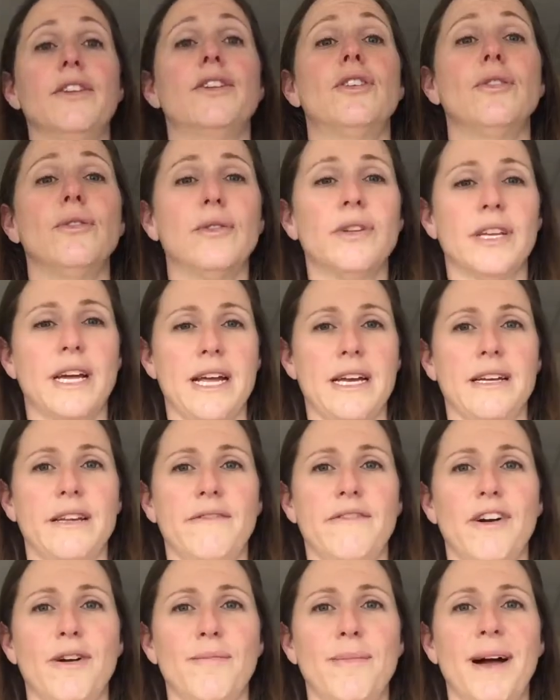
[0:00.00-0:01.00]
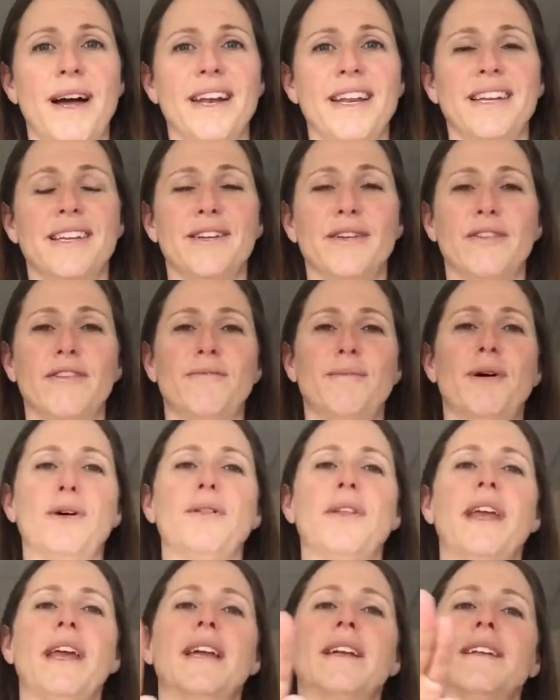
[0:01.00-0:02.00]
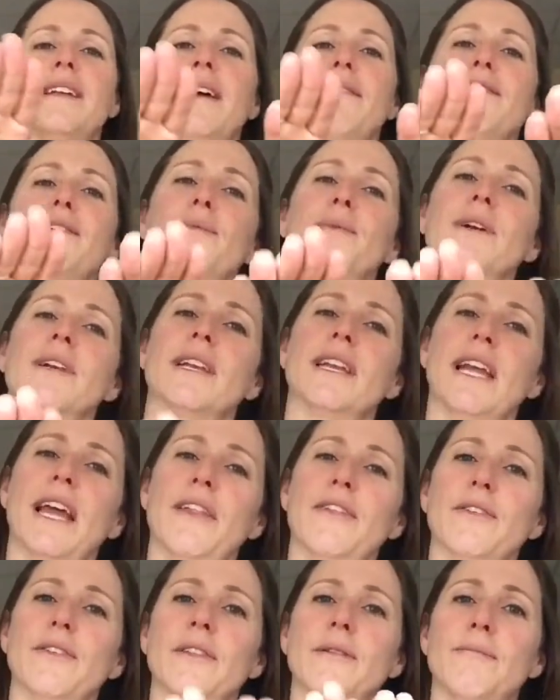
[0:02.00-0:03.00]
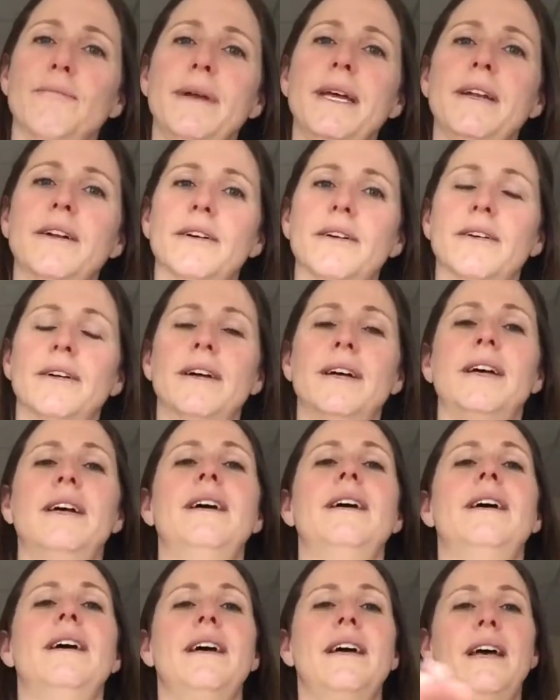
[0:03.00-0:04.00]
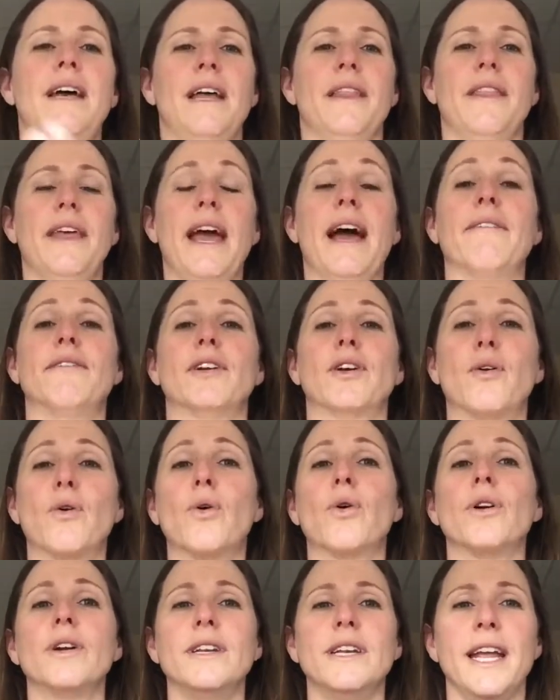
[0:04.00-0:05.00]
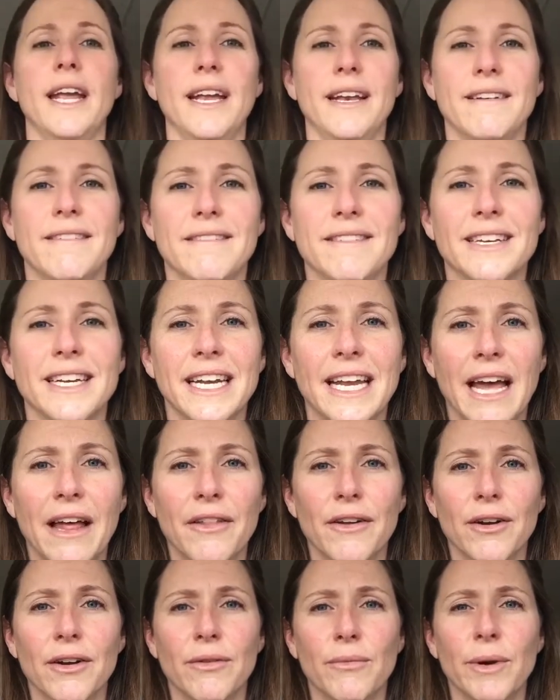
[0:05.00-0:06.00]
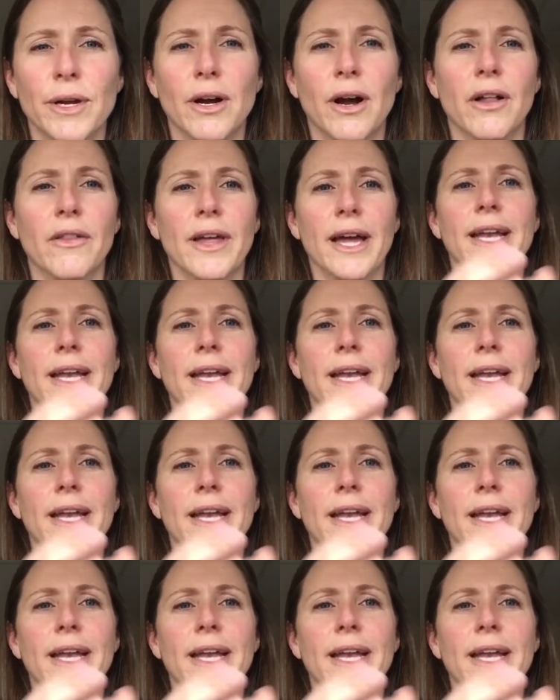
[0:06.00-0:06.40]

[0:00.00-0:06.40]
the two sides of our body. So if both hands have to work together in the middle, they have to coordinate together. We call